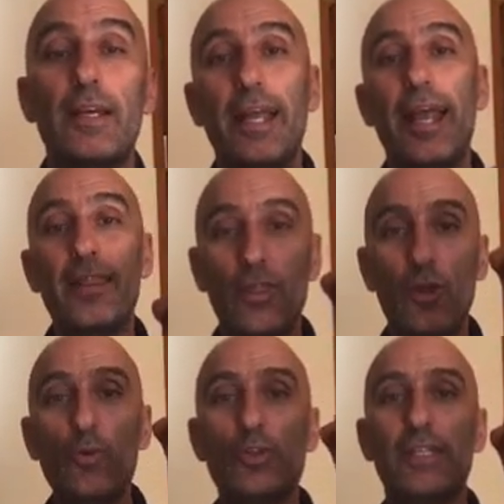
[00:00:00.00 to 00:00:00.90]
and
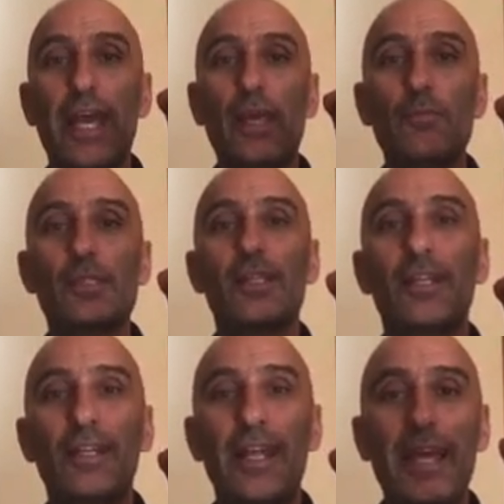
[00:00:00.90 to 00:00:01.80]
those games
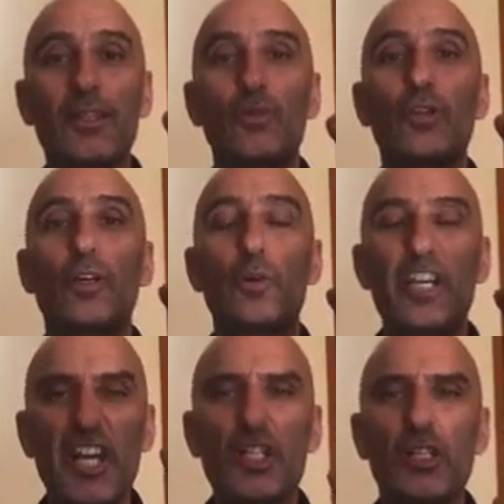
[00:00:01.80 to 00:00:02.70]
led to the
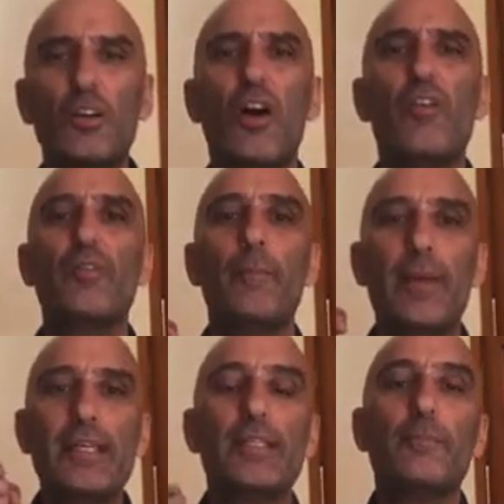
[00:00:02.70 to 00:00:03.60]
creation of
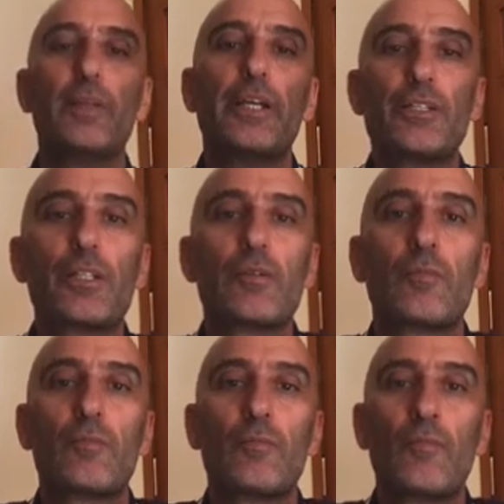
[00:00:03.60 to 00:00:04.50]
amazing players.
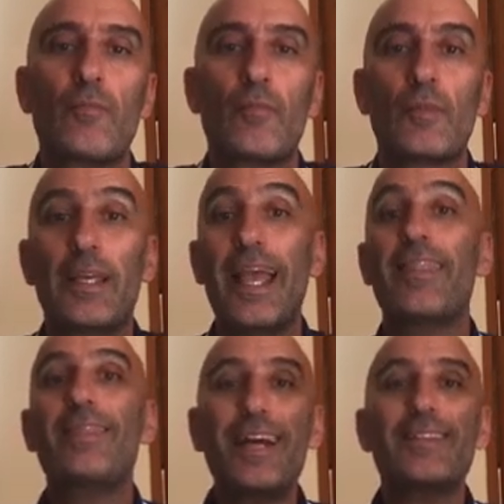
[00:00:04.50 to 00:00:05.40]

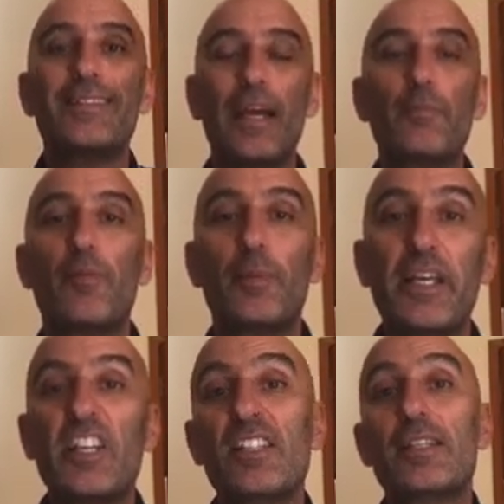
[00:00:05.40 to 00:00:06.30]
And that type of
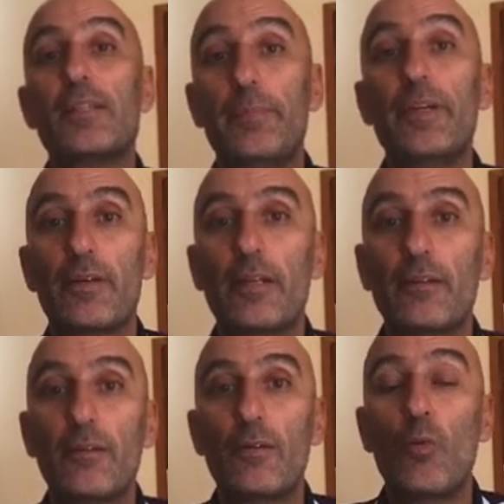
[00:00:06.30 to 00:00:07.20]
player is disappearing.
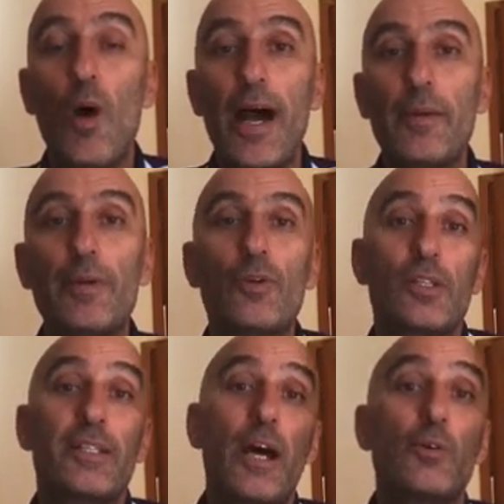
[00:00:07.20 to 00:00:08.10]
Why?
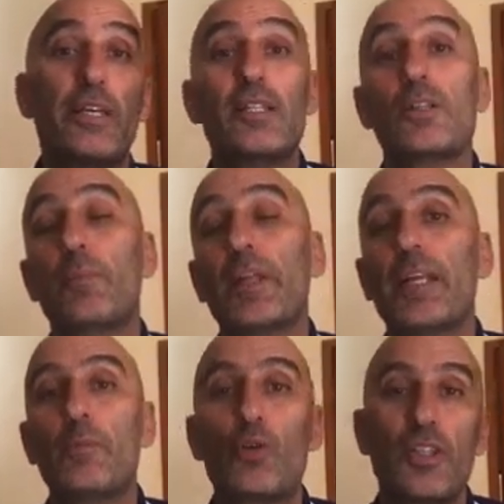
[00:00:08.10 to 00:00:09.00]
Because now kids don't play
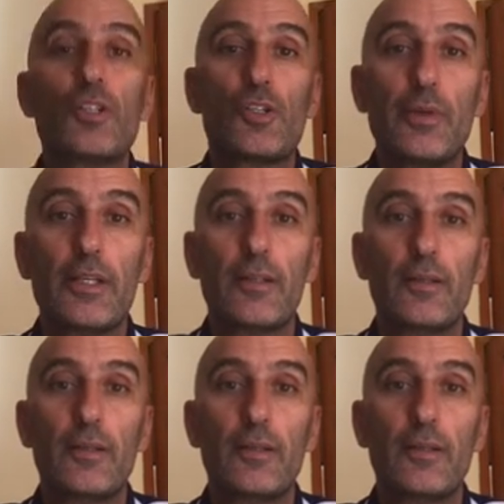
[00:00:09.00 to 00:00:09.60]
anymore in the street.